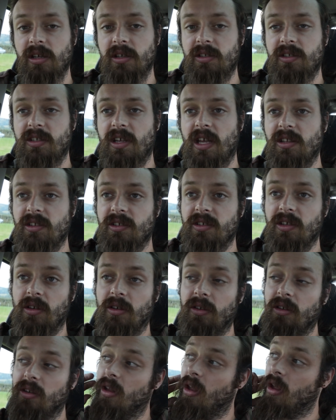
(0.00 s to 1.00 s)
tents
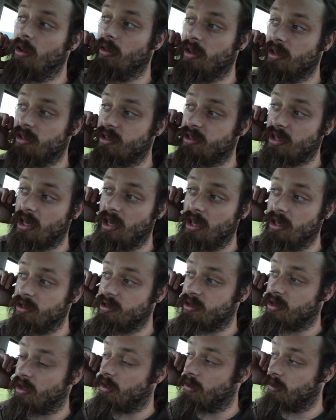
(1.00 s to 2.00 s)
on this site.
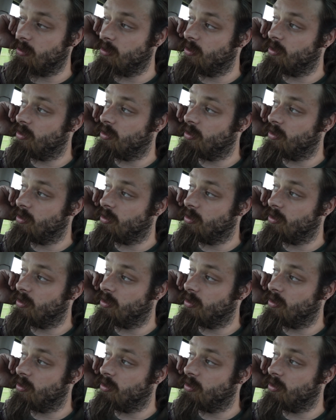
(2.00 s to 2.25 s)
So